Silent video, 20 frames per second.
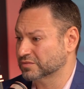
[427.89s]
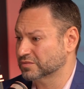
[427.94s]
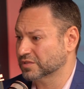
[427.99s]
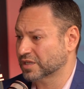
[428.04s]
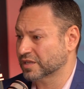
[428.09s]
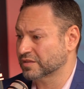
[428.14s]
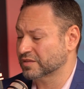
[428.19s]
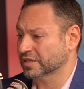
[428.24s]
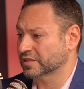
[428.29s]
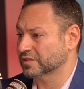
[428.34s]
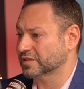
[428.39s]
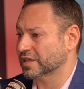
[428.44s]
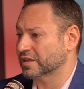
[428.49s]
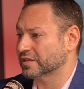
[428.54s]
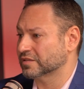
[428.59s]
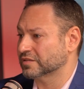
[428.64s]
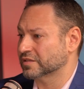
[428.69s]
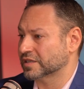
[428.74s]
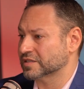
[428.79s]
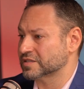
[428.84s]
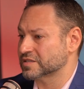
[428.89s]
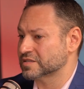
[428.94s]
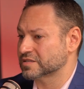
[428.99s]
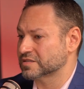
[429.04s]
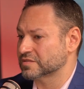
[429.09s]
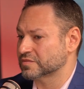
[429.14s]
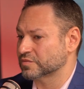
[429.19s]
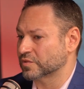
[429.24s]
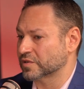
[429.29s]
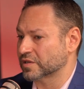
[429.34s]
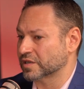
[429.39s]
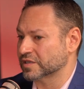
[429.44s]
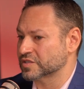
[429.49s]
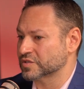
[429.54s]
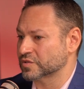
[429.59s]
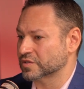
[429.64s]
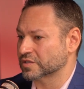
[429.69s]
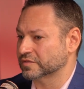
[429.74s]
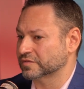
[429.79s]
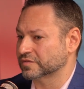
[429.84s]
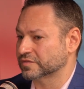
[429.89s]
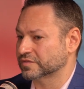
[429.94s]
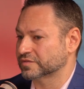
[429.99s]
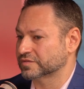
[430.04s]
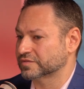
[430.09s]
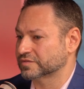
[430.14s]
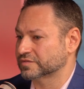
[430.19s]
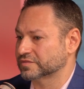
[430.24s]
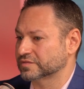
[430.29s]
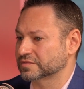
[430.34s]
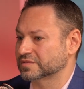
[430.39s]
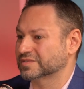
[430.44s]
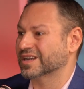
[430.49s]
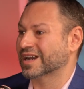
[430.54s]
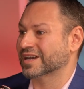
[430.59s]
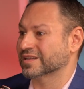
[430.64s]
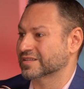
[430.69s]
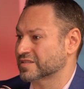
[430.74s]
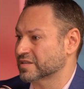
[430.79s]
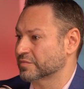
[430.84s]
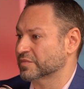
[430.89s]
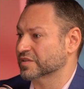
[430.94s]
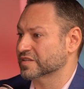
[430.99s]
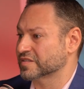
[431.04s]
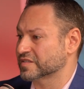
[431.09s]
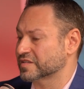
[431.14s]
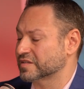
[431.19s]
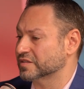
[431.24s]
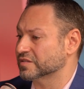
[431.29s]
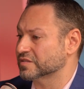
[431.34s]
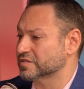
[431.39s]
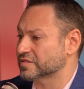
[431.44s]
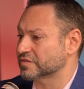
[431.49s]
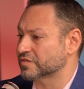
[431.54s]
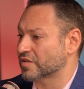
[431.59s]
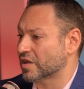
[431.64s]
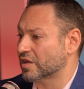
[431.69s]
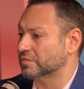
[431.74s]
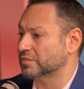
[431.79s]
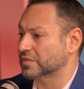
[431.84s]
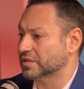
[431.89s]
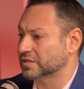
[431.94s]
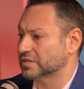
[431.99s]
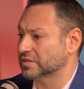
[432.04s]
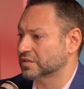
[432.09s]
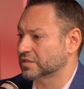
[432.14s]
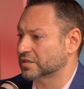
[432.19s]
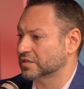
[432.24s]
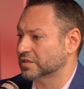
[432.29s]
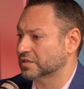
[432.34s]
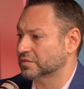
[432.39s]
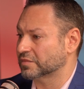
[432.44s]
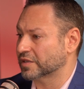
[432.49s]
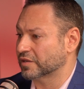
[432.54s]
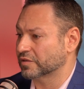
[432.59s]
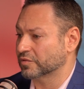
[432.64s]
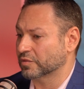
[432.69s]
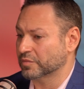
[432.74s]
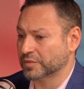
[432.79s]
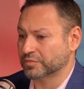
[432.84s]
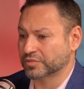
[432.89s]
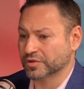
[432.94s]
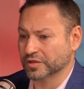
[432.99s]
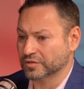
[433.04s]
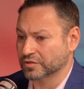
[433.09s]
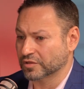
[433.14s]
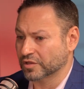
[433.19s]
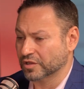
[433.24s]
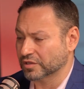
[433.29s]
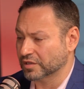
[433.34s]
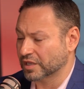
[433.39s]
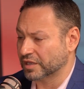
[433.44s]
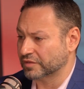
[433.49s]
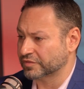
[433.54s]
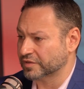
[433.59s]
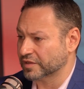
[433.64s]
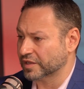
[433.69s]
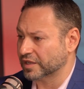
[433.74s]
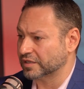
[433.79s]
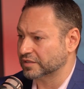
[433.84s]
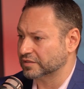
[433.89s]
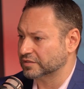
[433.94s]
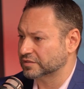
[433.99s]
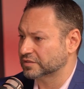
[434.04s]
I think that's where I sort of got some of the skills from. I owe my brother-in-law a lot for that.